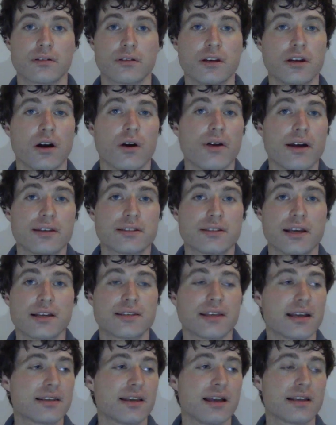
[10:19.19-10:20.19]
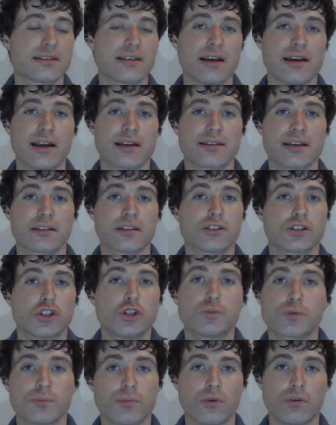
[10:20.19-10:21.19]
You know, it's like the
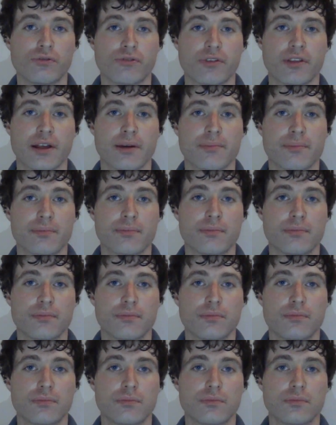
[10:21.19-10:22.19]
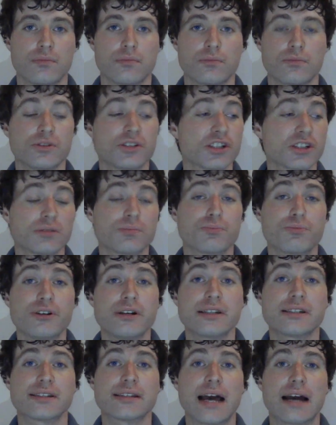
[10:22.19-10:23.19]
Super Bowl for them, which is
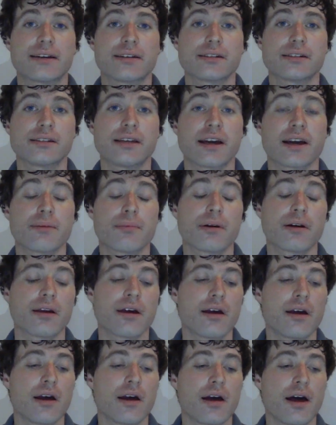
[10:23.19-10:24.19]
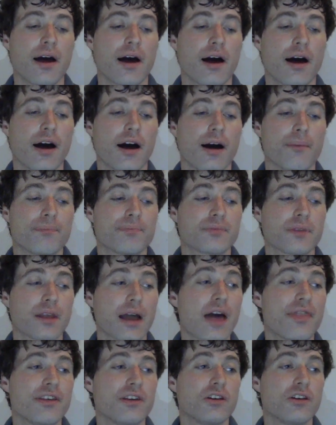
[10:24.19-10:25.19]
pretty sad to say, but
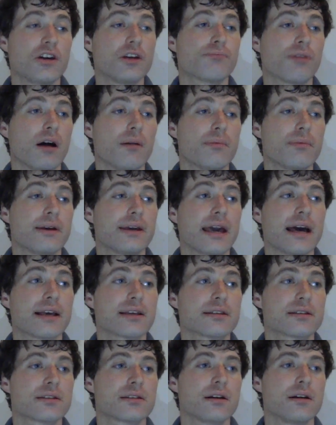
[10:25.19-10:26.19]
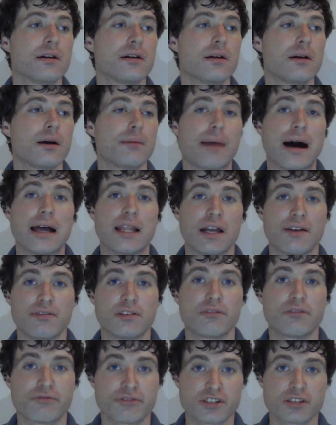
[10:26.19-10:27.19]
I think you can probably guess my
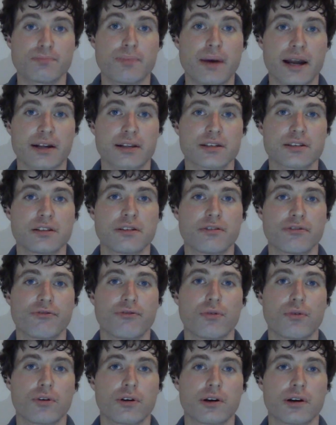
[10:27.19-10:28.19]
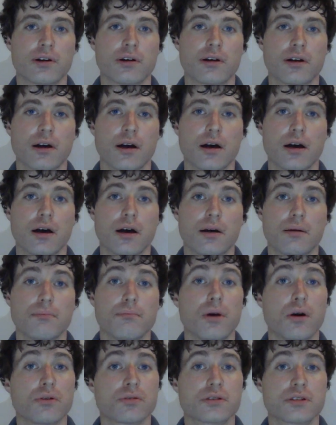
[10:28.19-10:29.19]
level of respect for
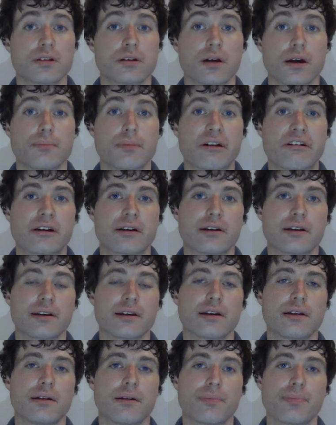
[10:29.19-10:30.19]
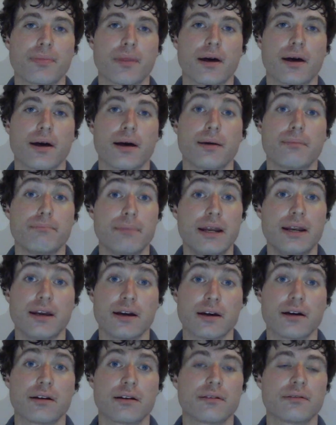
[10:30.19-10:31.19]
most American
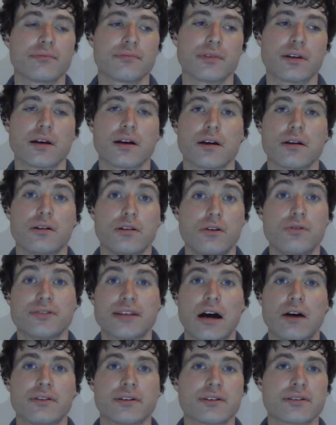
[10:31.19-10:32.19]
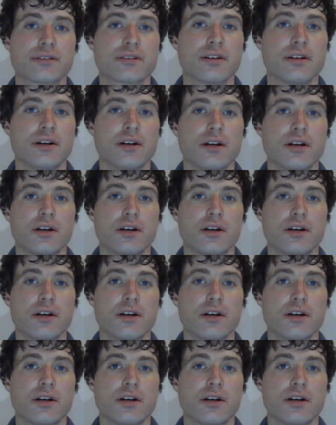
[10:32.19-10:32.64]
media news outlets.